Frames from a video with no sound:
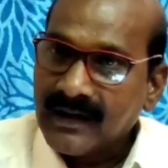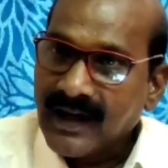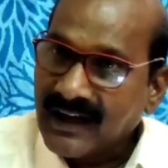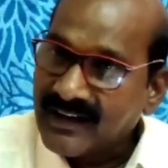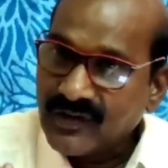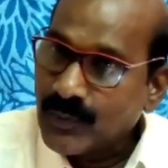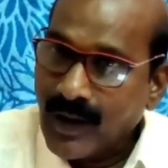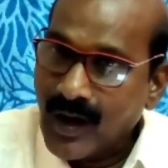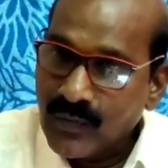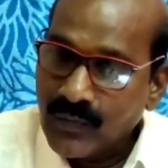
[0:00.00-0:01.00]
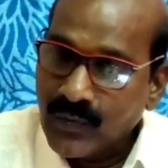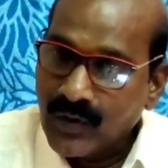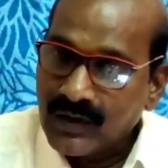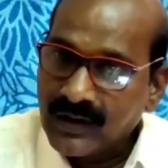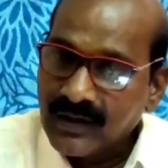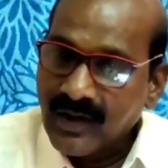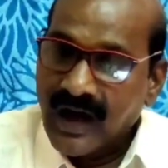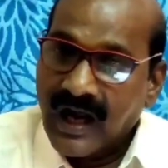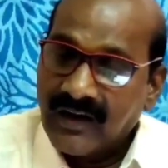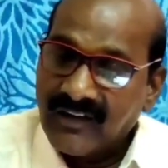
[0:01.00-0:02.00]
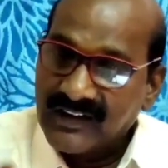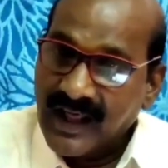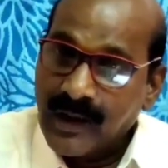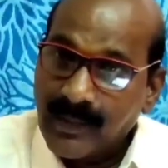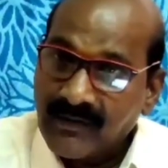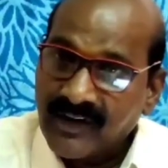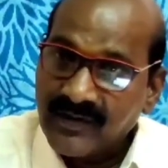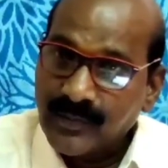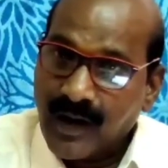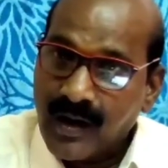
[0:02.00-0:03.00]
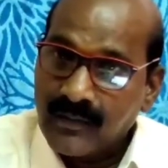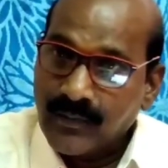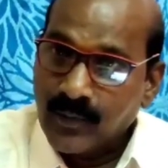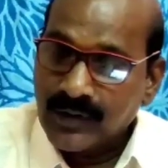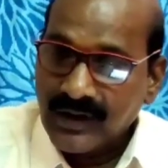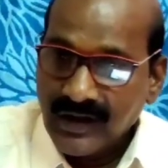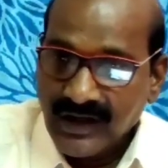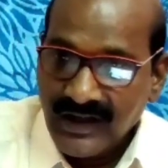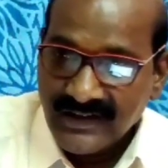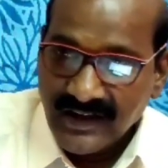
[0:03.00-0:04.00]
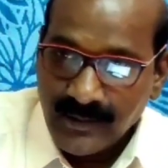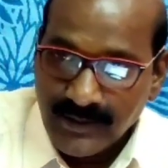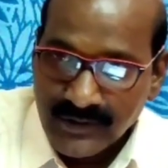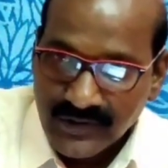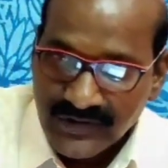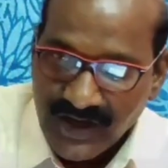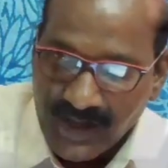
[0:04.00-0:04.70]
He has a small foot, and with the help of that small foot, he is able to